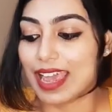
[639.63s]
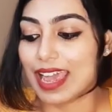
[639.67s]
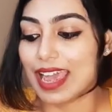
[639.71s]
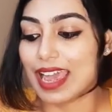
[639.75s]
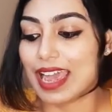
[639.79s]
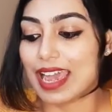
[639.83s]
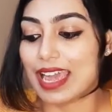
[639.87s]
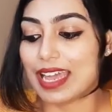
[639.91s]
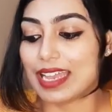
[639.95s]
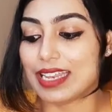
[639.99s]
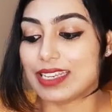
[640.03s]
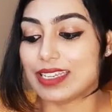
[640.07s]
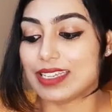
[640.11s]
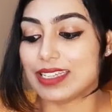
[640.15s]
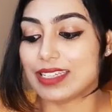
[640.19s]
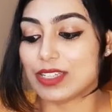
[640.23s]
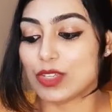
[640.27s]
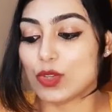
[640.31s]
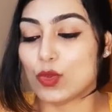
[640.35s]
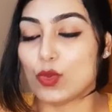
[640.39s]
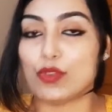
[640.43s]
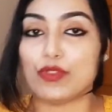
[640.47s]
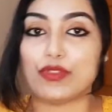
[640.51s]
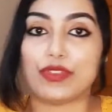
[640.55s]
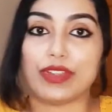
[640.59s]
and
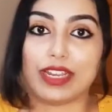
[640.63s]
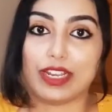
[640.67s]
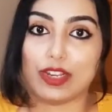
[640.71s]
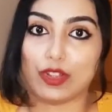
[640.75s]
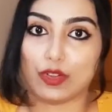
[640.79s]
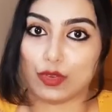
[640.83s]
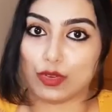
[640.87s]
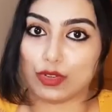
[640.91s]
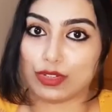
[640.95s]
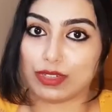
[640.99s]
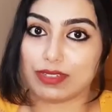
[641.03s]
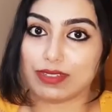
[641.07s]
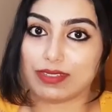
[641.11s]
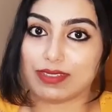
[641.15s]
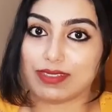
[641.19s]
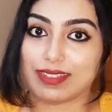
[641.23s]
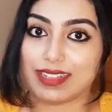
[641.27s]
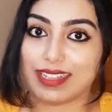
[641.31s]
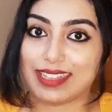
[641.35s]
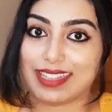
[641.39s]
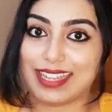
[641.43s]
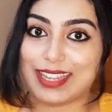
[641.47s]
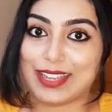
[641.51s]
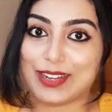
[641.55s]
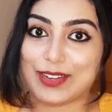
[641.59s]
you'll feel good.
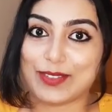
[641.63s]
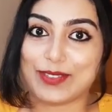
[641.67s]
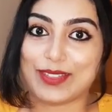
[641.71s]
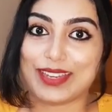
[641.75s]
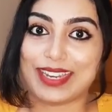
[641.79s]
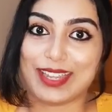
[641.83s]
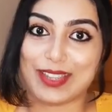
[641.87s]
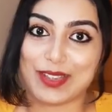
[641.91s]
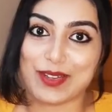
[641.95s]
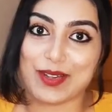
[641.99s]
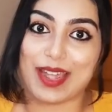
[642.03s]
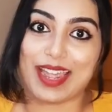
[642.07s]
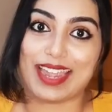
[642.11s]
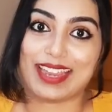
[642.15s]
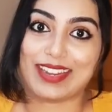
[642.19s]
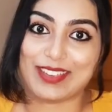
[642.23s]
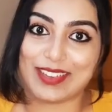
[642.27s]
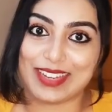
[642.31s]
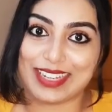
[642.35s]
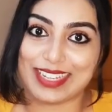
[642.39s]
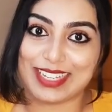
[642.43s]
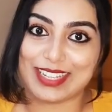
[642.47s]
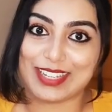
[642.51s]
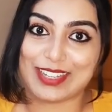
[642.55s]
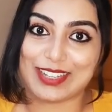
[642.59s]
At the end of the day, you're
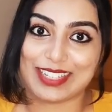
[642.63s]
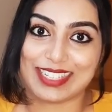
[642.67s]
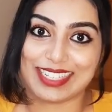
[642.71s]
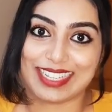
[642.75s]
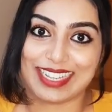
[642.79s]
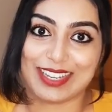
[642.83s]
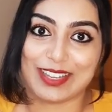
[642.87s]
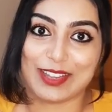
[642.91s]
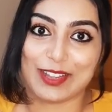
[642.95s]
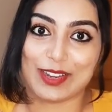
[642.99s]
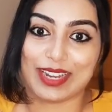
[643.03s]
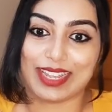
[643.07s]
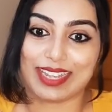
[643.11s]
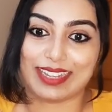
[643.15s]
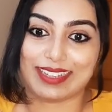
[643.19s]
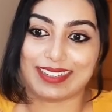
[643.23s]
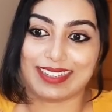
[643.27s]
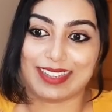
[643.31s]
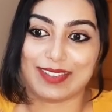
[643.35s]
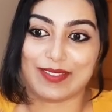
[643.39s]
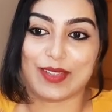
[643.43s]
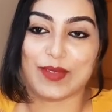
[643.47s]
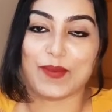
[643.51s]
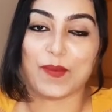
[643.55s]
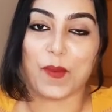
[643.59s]
hydrating your skin, you're like
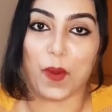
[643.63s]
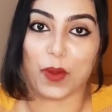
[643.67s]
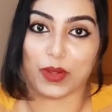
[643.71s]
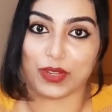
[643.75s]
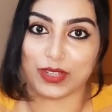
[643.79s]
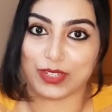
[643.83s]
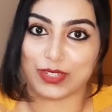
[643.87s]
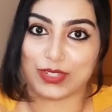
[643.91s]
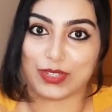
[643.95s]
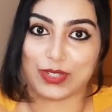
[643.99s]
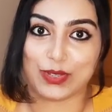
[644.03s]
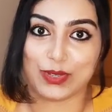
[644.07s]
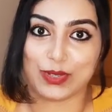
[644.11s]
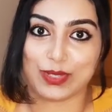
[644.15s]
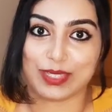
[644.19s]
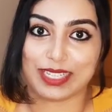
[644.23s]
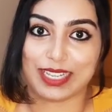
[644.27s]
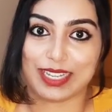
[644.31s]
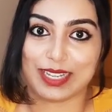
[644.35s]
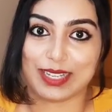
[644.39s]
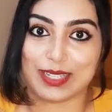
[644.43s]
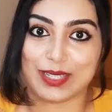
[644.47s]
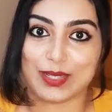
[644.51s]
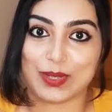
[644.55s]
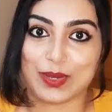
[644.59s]
giving water to your
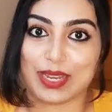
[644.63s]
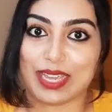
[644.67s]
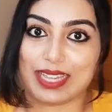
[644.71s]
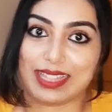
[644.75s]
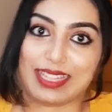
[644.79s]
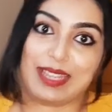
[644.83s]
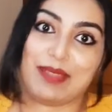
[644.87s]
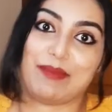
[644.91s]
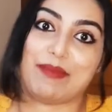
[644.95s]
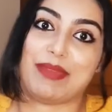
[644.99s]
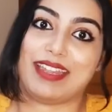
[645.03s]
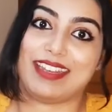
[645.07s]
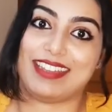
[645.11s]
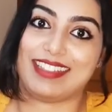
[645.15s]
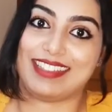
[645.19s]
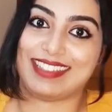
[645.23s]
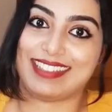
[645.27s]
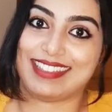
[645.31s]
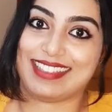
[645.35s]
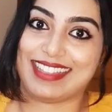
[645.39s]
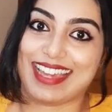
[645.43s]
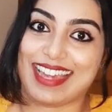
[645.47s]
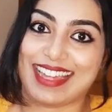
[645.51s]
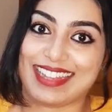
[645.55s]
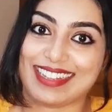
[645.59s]
skin, so nothing better
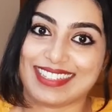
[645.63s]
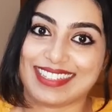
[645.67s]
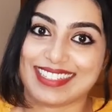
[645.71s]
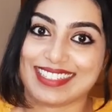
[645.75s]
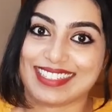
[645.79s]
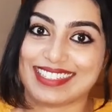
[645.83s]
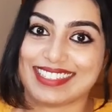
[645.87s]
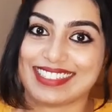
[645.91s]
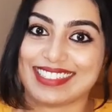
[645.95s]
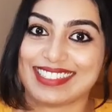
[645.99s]
than that.